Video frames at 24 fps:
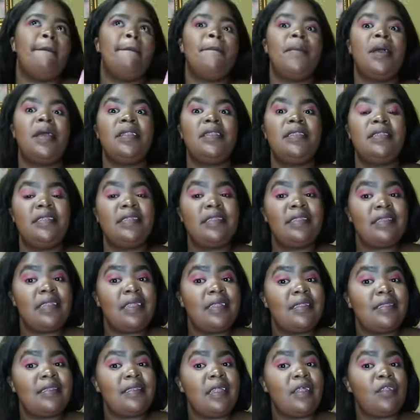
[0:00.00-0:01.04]

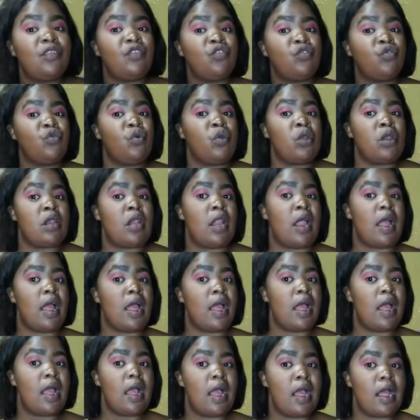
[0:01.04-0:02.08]
Batista starts to run.